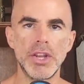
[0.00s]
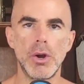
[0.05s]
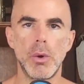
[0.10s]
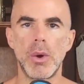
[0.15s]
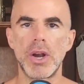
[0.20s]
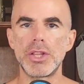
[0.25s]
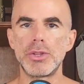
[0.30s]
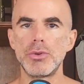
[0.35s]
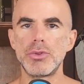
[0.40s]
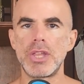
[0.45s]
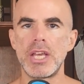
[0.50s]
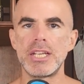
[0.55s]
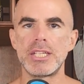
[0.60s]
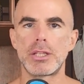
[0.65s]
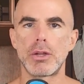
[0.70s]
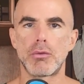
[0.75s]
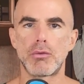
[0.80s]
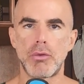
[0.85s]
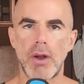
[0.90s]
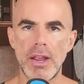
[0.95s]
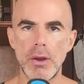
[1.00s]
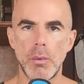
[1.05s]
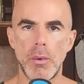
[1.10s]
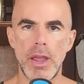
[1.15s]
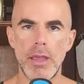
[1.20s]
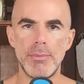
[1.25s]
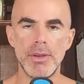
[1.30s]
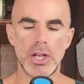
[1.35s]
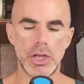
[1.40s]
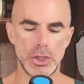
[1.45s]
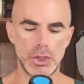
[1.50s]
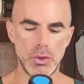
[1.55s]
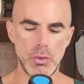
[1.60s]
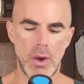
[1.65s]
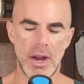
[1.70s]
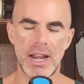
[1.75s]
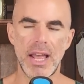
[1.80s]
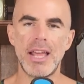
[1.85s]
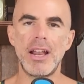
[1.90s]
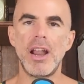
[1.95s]
don't want to do things the right way because you
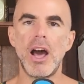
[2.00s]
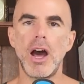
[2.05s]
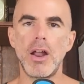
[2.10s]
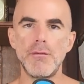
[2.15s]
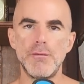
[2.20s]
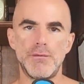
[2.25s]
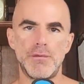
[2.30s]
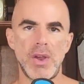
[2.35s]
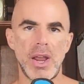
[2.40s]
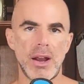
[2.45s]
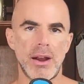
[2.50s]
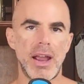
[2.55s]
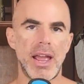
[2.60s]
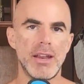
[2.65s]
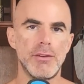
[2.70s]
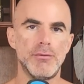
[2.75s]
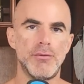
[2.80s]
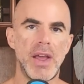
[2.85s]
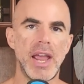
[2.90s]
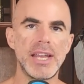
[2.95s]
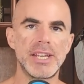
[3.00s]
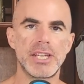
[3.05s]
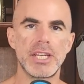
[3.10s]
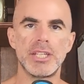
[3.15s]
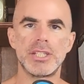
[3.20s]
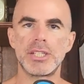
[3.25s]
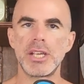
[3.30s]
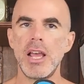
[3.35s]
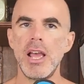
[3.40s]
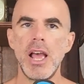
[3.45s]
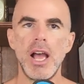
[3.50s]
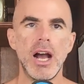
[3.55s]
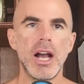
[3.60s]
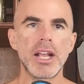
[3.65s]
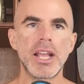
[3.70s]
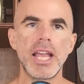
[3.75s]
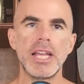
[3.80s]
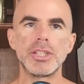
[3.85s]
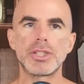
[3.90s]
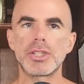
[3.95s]
want an unfair advantage
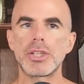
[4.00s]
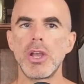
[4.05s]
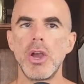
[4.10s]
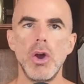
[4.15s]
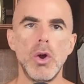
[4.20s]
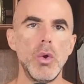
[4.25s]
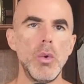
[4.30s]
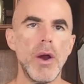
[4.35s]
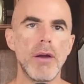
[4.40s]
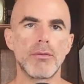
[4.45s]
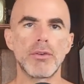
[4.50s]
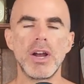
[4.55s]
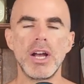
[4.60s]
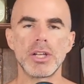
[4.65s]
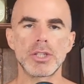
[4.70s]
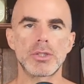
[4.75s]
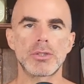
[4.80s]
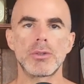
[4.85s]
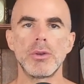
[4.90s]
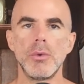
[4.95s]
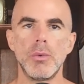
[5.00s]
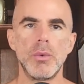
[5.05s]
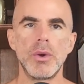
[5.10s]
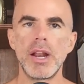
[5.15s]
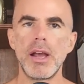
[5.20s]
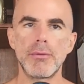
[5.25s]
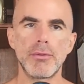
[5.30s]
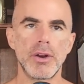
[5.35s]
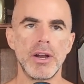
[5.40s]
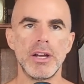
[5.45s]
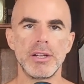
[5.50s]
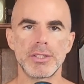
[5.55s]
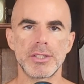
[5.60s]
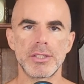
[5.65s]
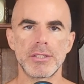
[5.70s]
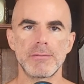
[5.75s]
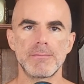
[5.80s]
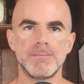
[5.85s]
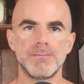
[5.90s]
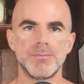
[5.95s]
against whoever else, whatever
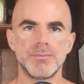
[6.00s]
else.